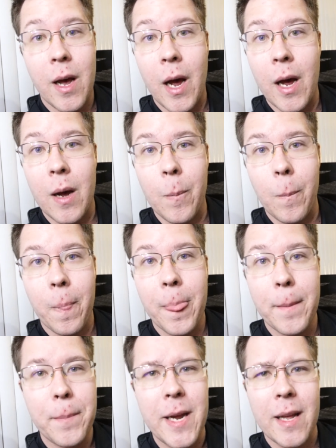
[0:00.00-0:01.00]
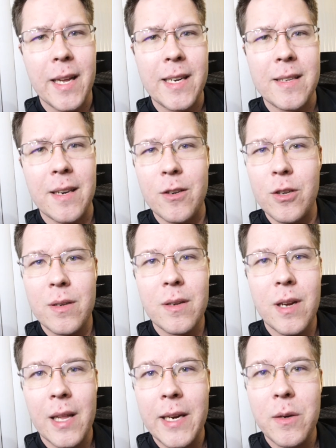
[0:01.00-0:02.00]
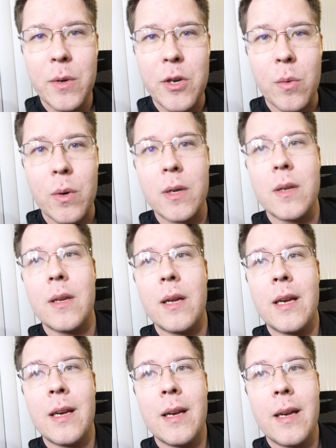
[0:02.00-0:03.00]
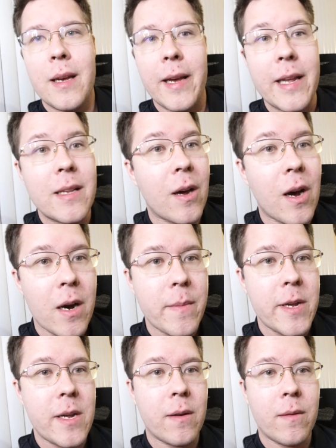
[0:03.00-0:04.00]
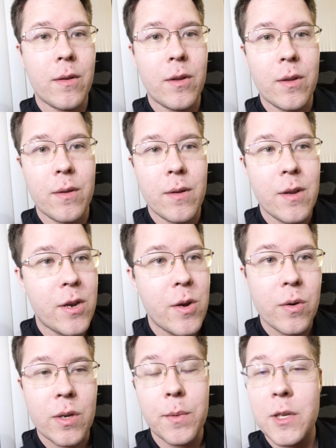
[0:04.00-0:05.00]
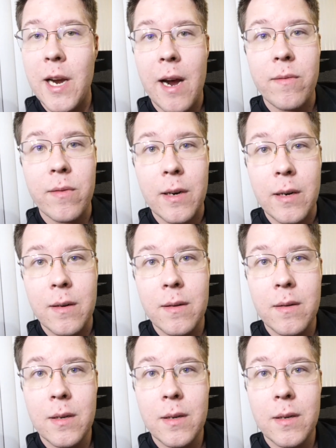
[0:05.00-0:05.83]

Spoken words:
But yeah, like I said, just collect what you want. It's a hobby. You're supposed to have fun